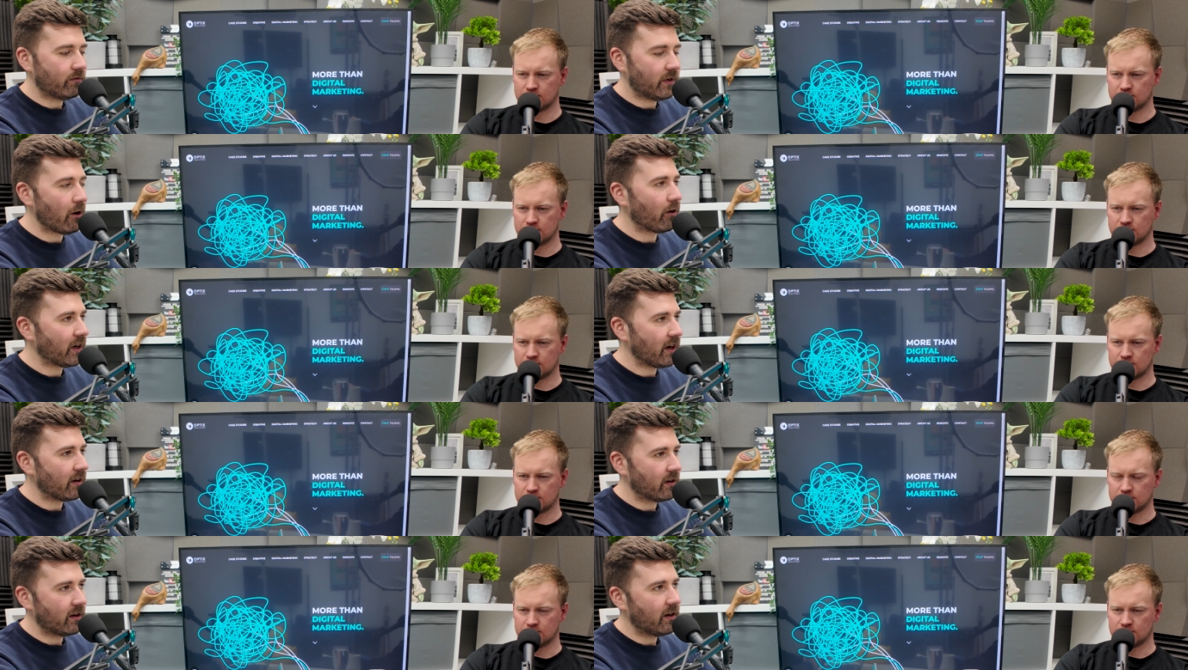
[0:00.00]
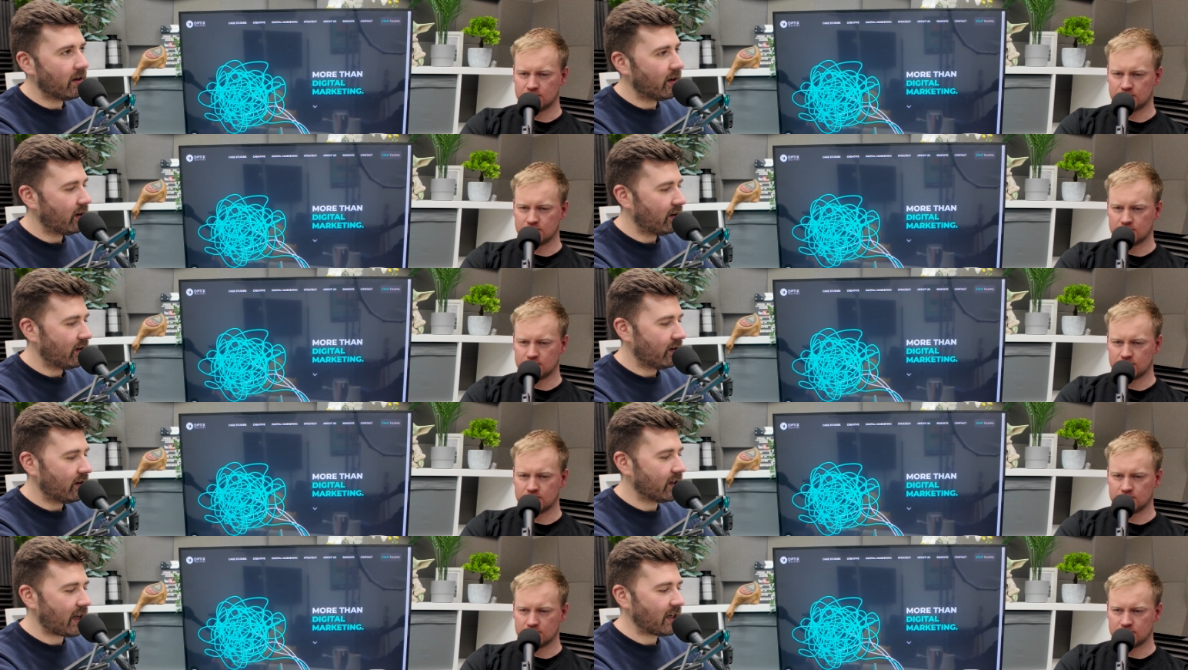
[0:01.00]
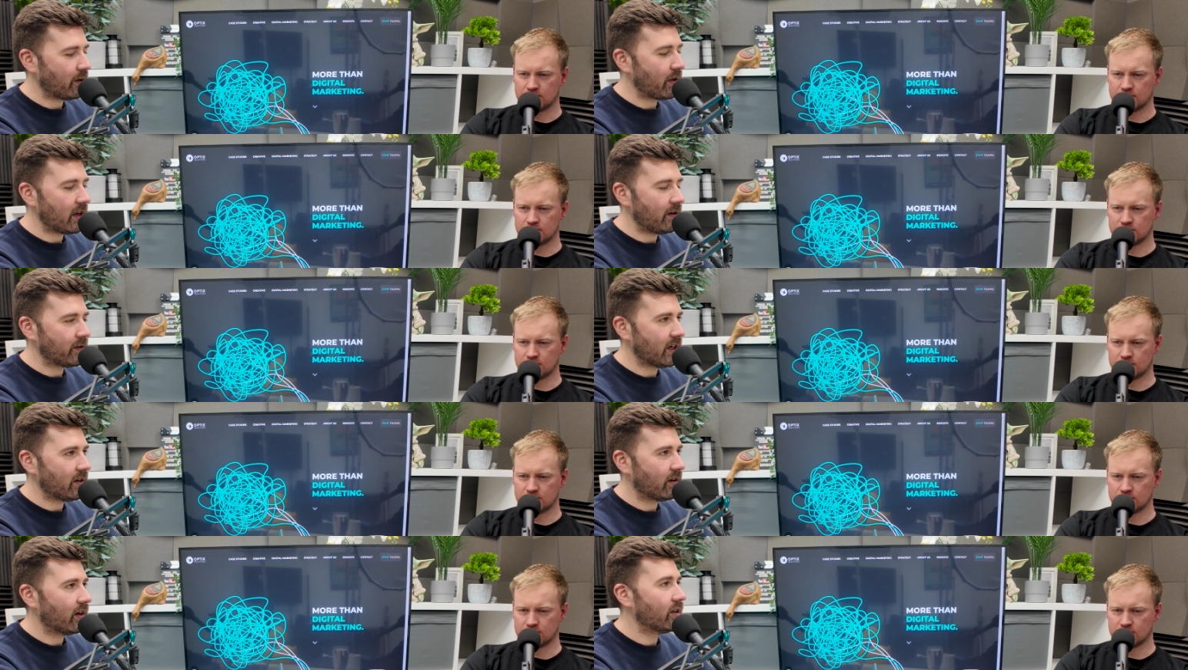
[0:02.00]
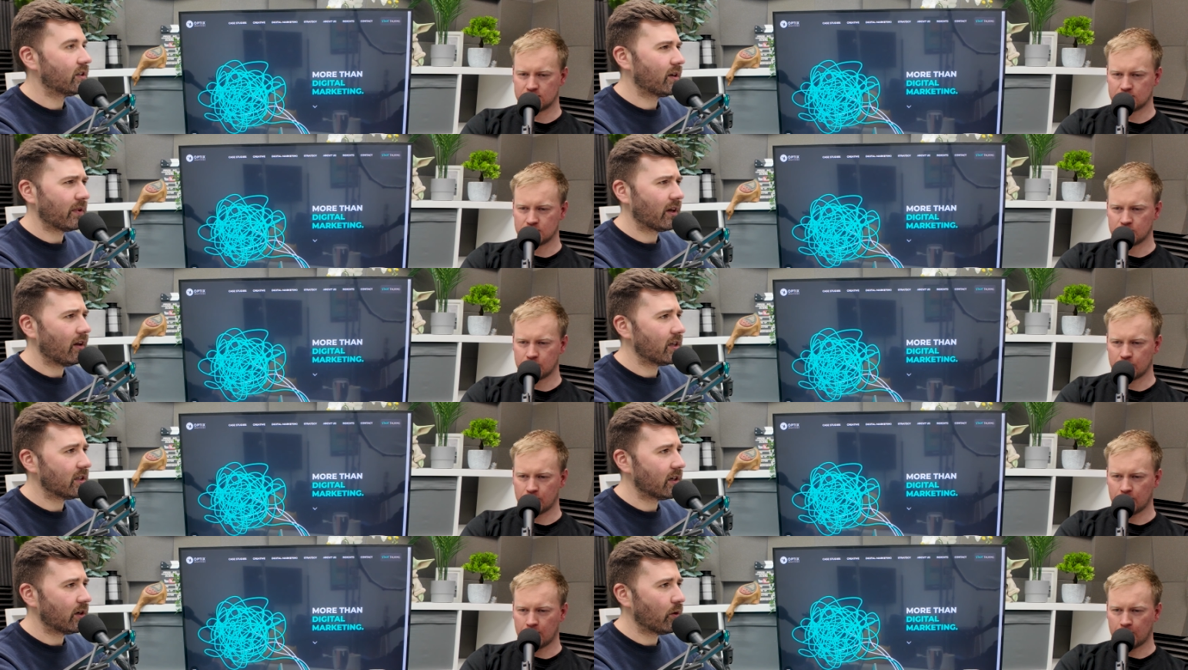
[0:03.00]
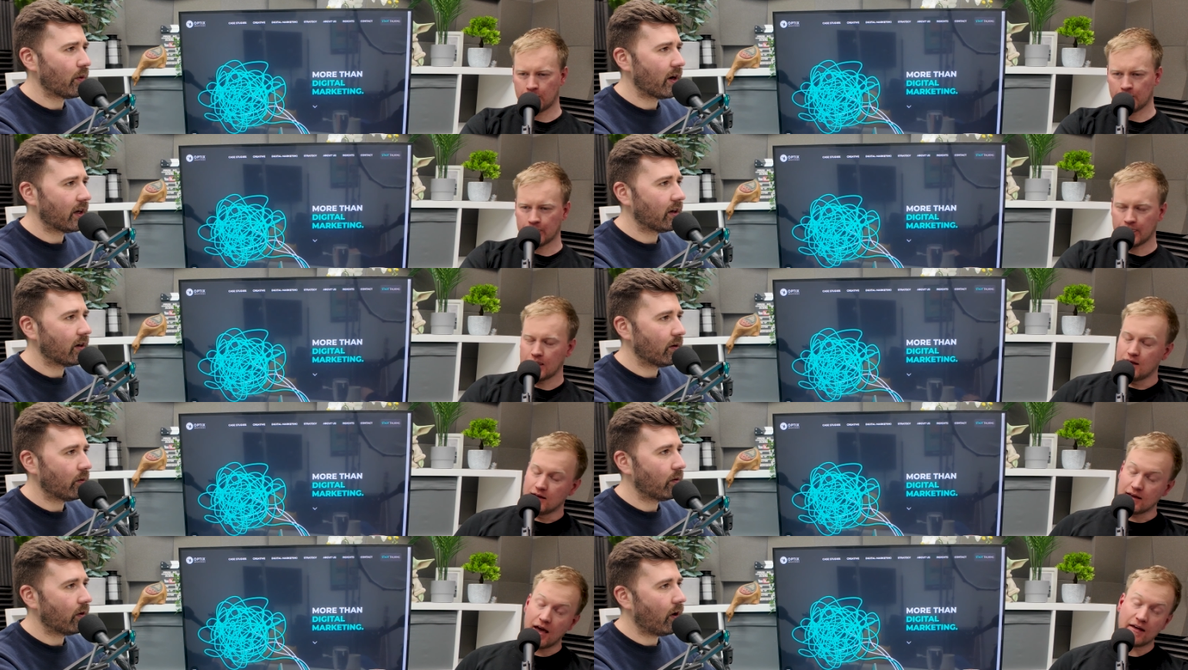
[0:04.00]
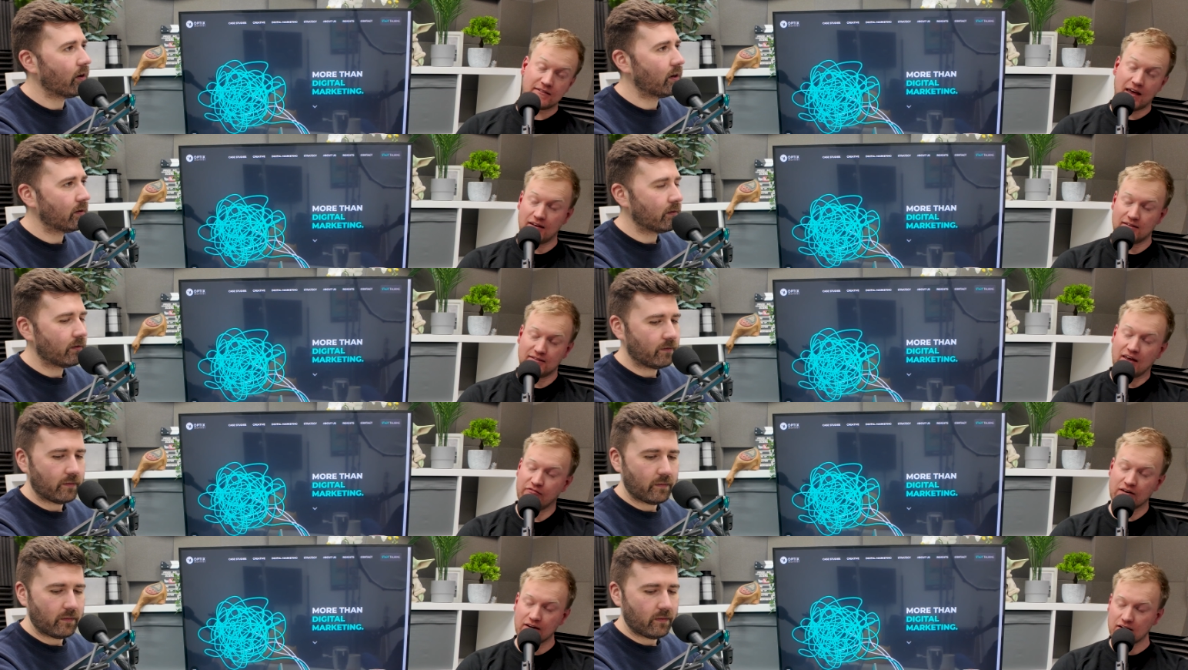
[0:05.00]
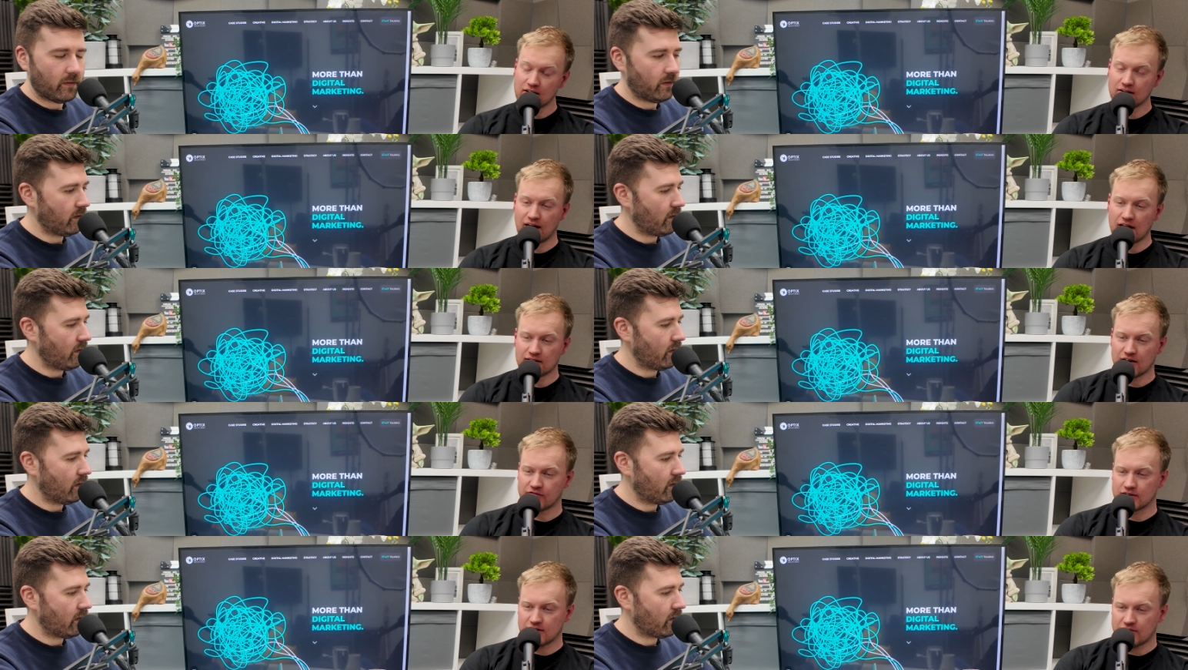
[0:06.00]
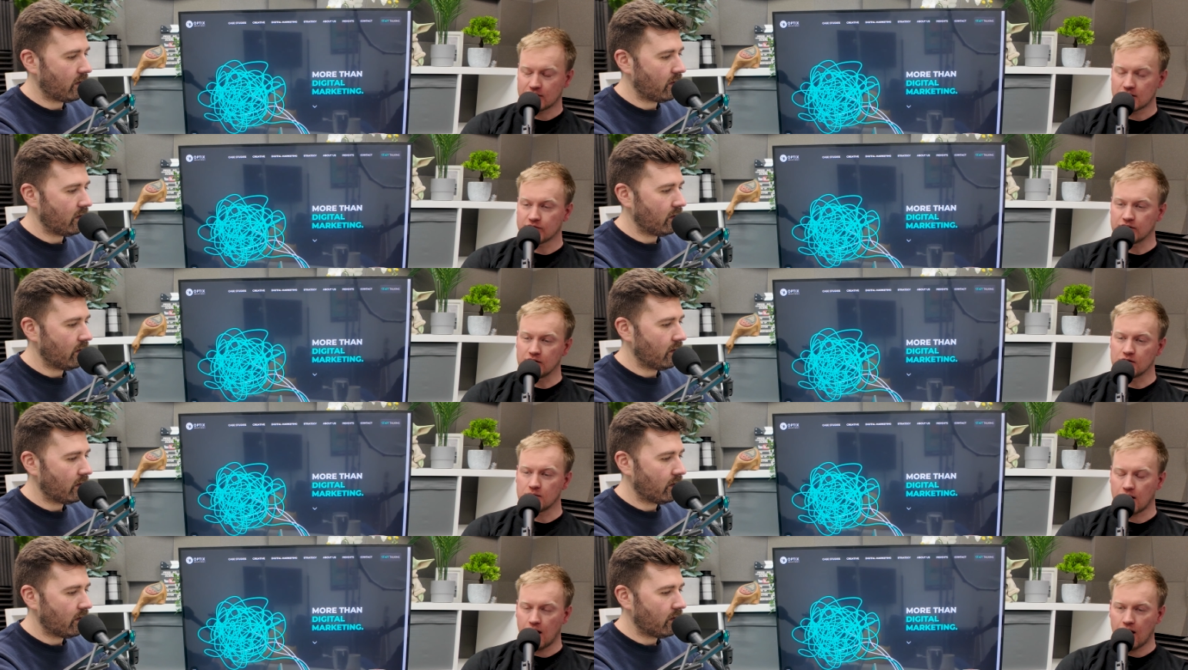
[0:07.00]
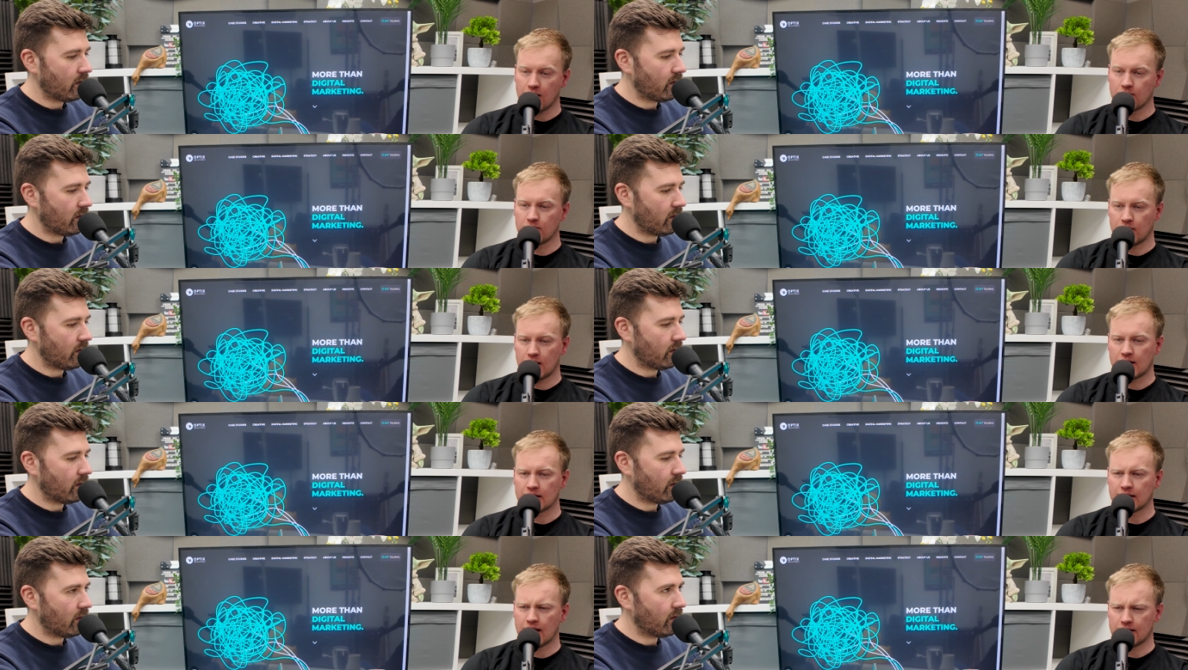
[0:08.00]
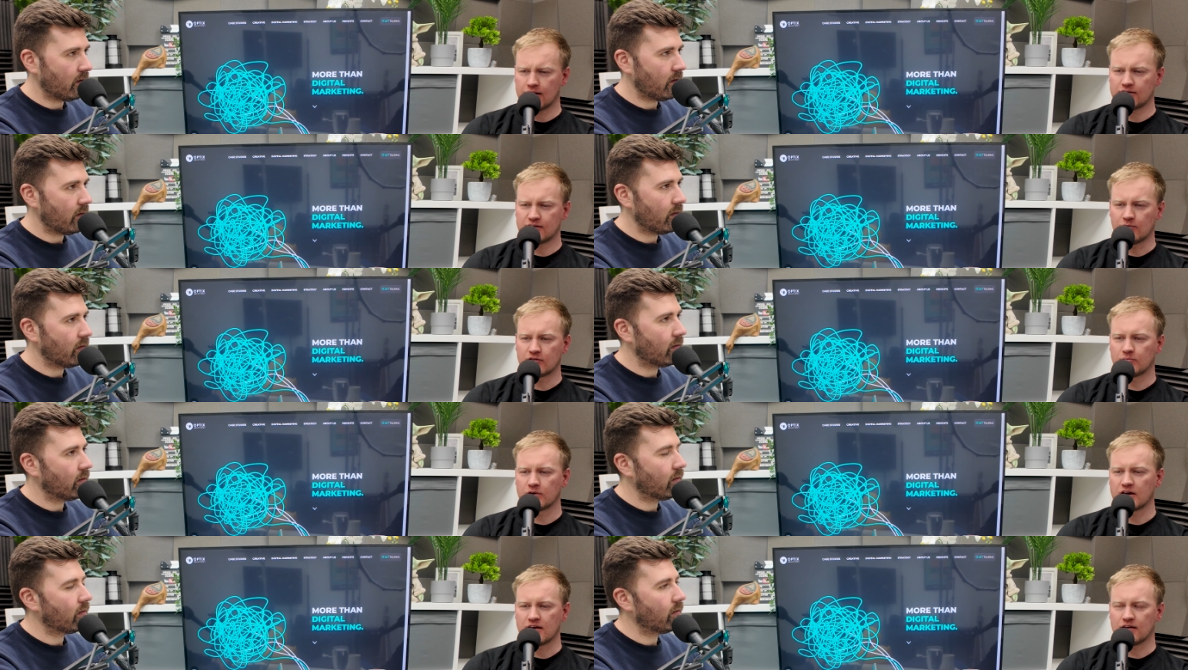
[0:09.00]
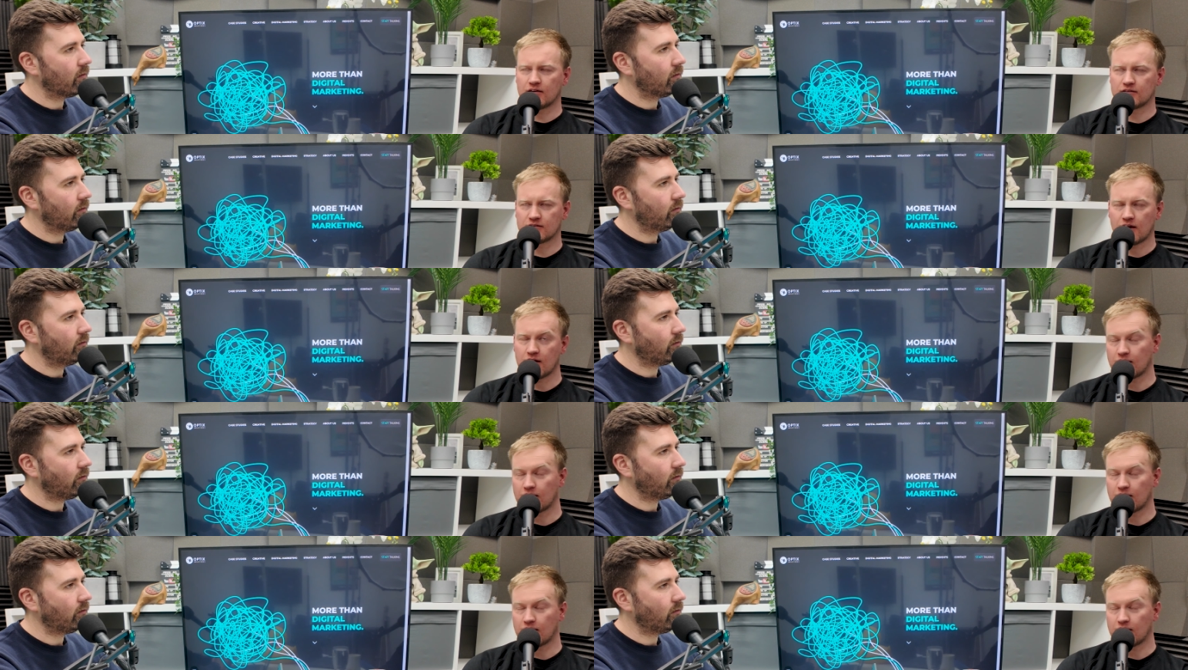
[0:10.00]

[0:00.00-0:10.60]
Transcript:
Speaker 1: year on year. Is that something that you've seen in some of the clients that you're working?
Speaker 2: Yeah, de- definitely. Yeah, def- definitely a few. Um, and again, it, it seems to be a certain